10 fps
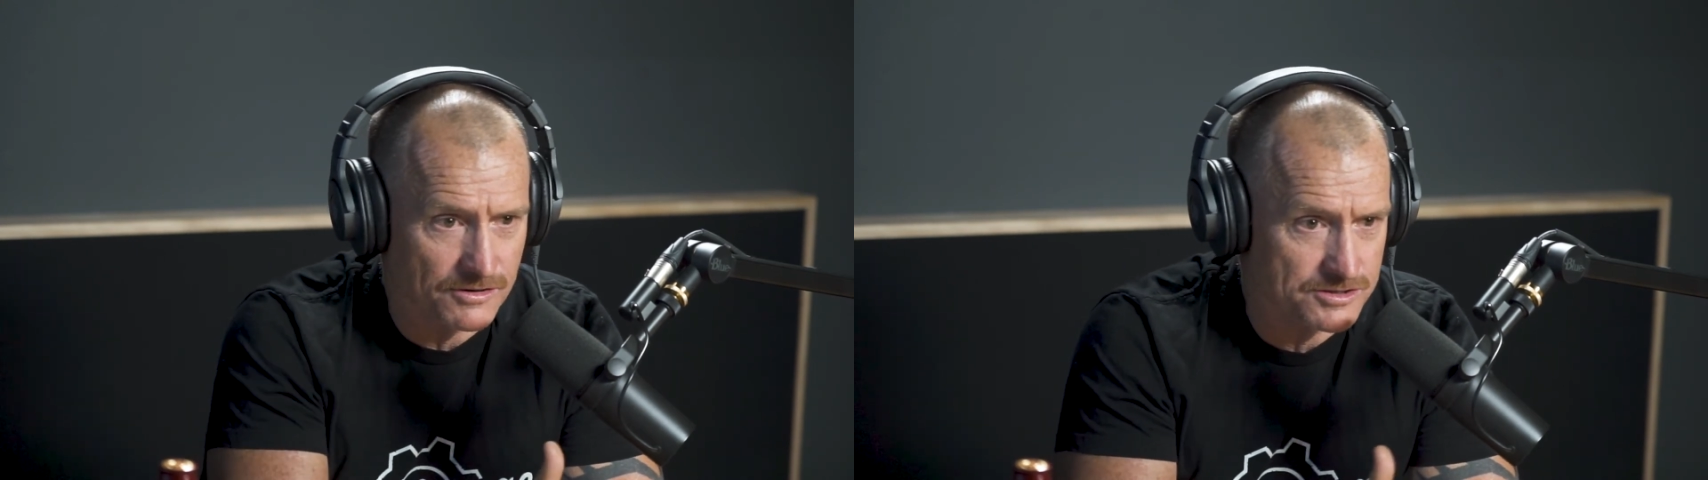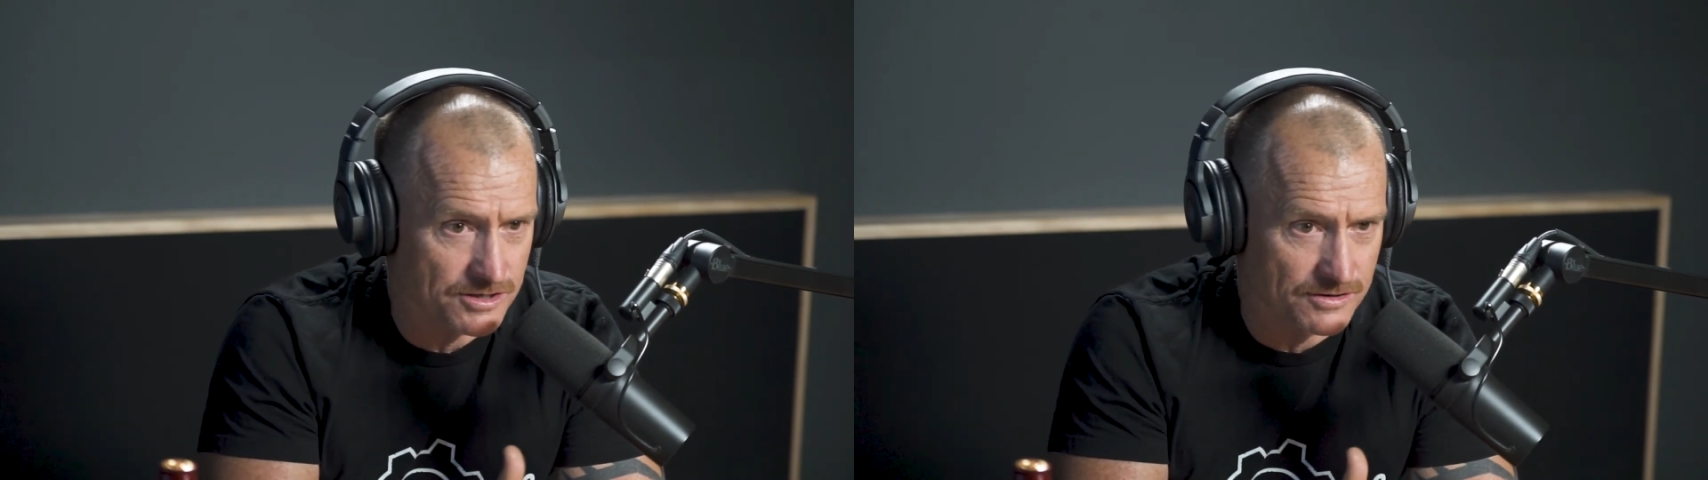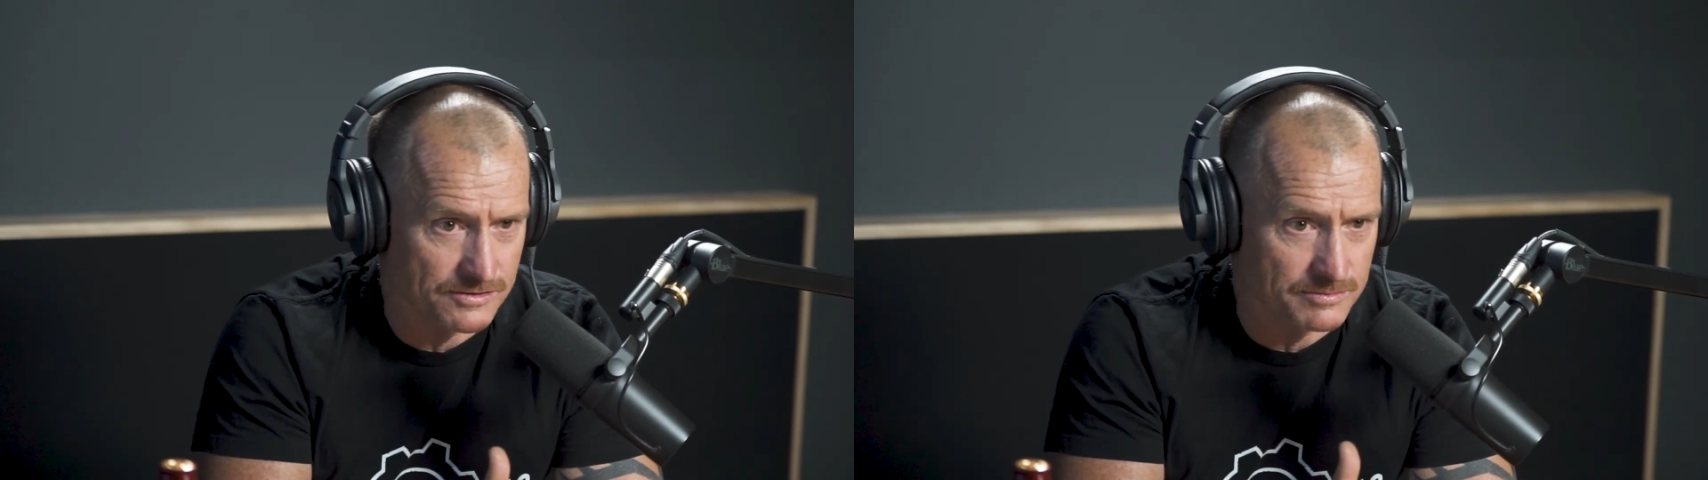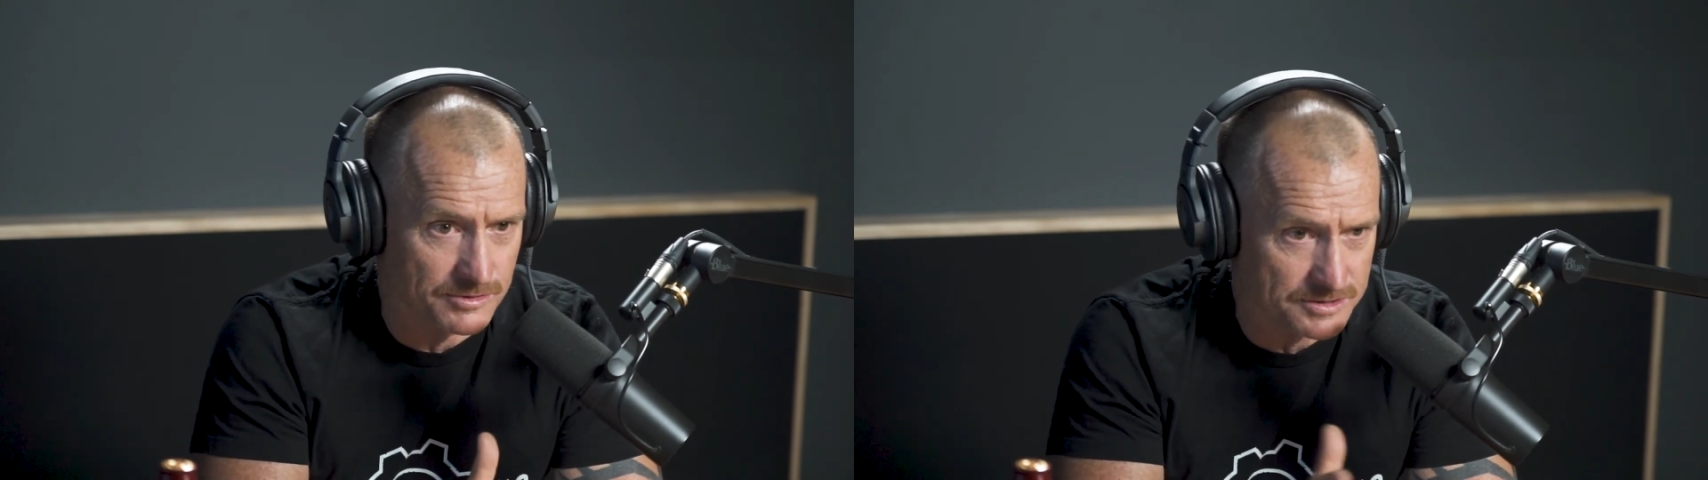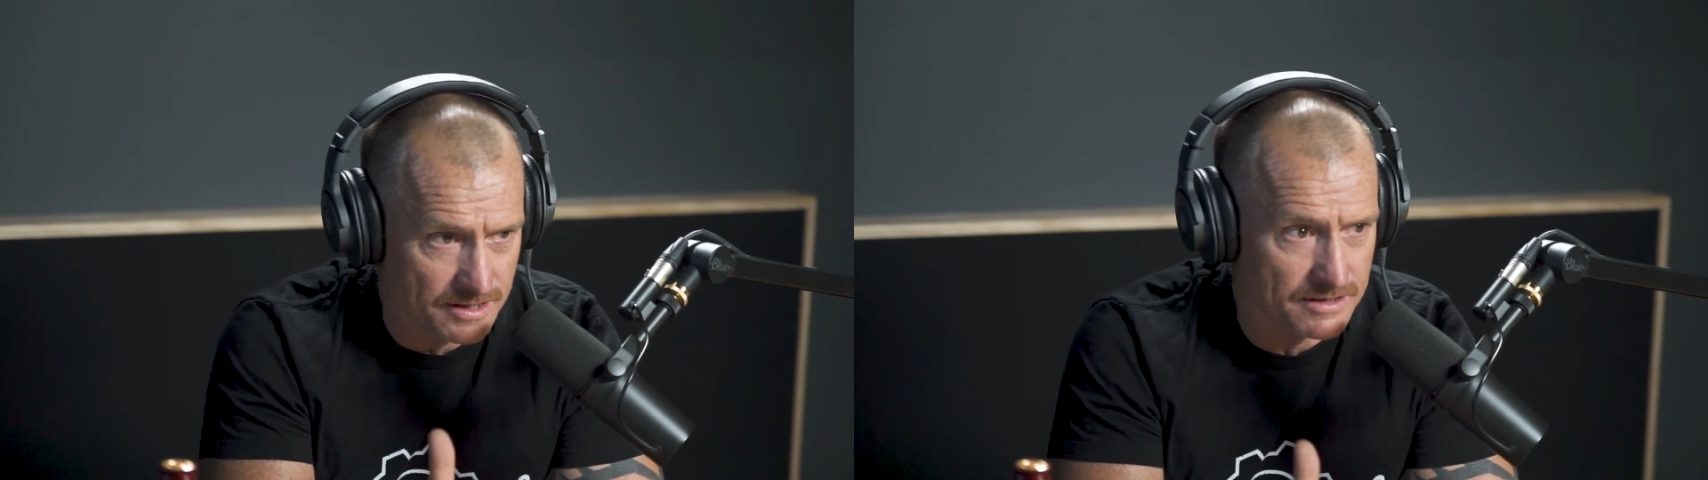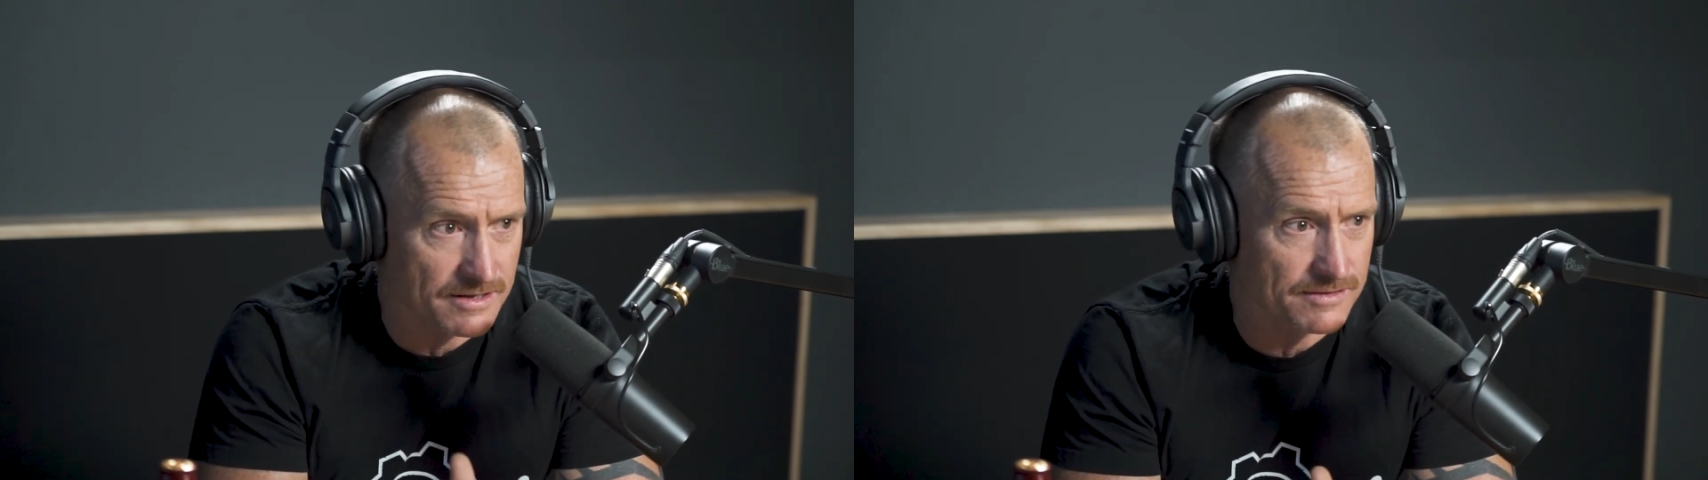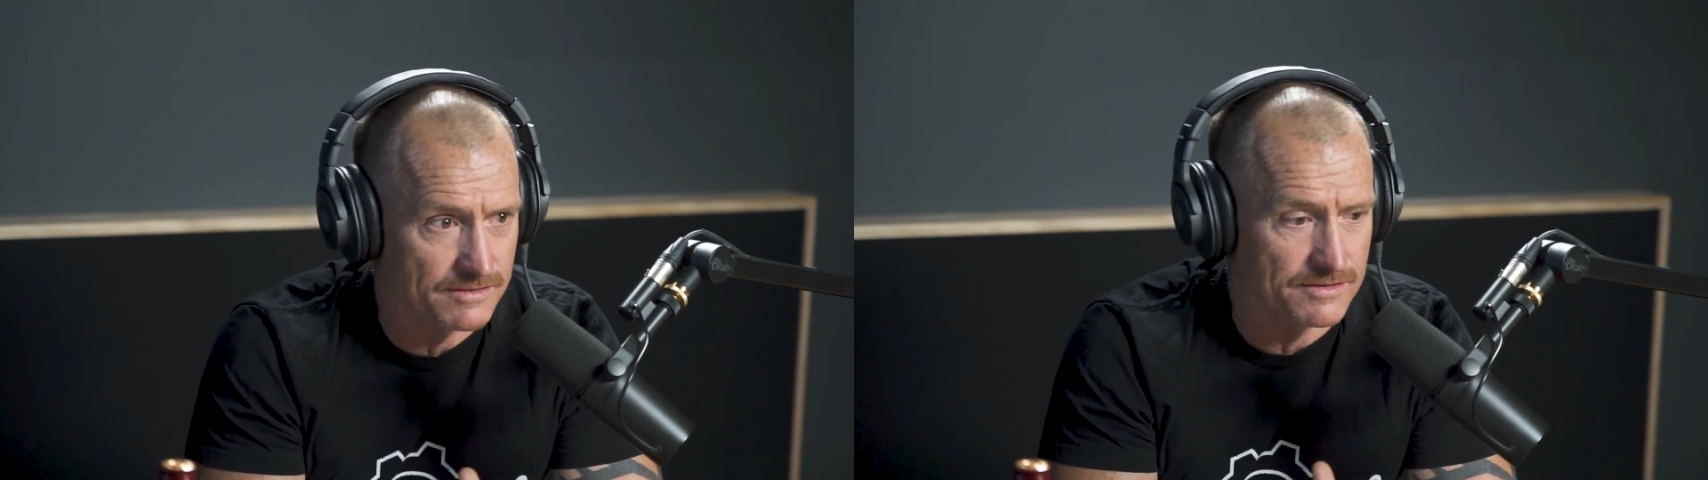I chose prostate cancer